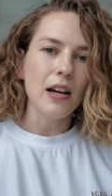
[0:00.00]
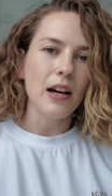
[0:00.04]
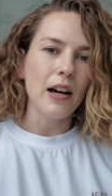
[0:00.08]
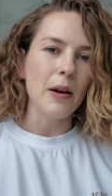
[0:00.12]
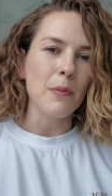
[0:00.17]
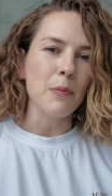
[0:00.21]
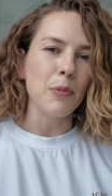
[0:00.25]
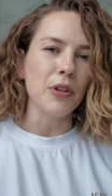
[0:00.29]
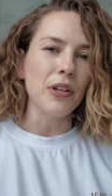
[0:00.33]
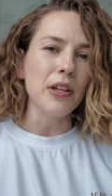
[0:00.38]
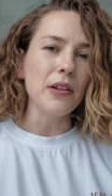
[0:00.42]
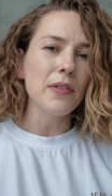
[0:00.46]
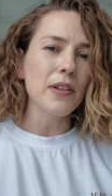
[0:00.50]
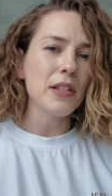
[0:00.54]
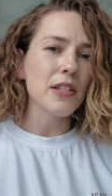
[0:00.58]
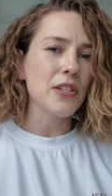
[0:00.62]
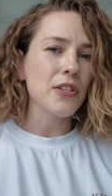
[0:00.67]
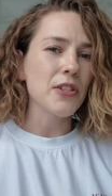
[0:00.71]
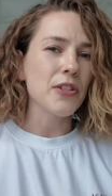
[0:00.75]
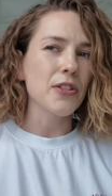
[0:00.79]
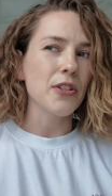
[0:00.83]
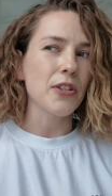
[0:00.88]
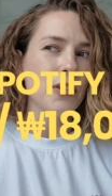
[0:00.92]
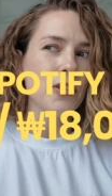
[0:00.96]
I believe
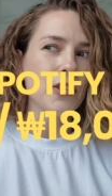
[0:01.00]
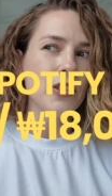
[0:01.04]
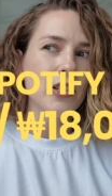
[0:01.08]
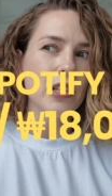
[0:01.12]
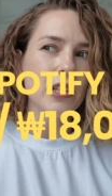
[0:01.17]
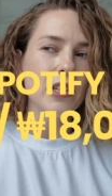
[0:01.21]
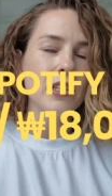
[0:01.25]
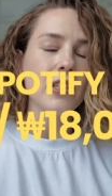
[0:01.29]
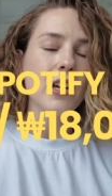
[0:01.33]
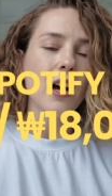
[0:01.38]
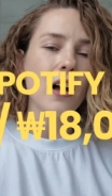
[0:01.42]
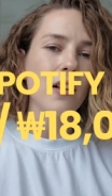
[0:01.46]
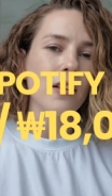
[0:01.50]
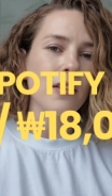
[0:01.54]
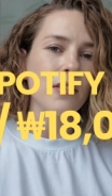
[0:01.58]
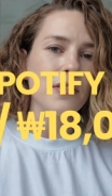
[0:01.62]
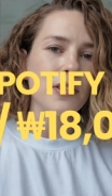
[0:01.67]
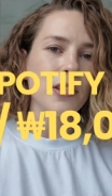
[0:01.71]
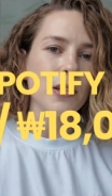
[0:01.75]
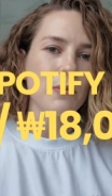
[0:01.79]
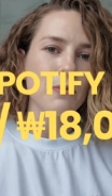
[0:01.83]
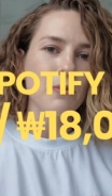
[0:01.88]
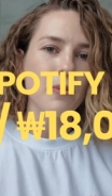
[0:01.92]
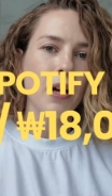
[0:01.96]
it's
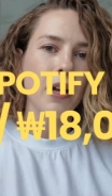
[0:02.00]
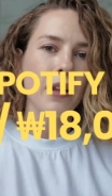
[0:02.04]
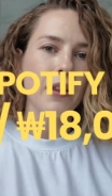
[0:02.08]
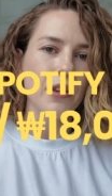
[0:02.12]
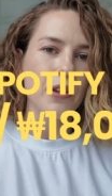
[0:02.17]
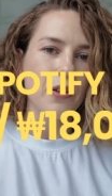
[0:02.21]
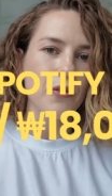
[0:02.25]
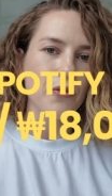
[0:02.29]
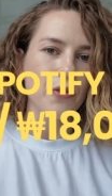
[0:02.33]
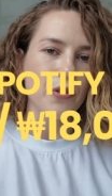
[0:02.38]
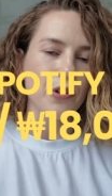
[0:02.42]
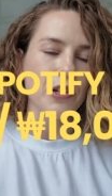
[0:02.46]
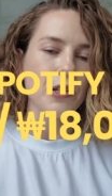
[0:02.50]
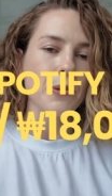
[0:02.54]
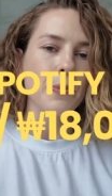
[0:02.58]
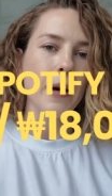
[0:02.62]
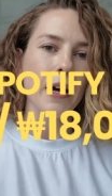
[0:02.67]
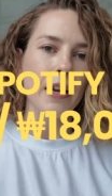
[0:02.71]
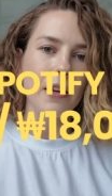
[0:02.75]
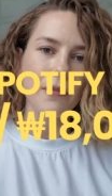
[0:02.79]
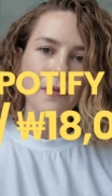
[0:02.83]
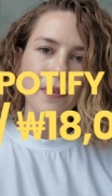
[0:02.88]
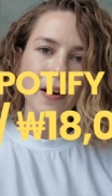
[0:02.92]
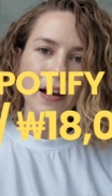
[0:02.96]
$13 a month for
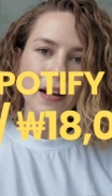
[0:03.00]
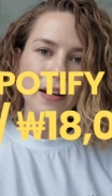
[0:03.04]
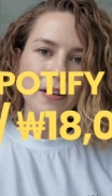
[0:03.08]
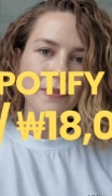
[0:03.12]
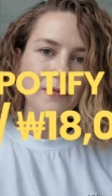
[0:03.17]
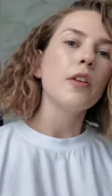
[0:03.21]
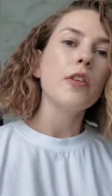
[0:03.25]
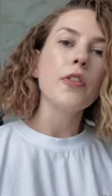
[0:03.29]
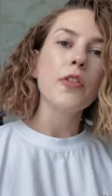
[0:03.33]
Spotify.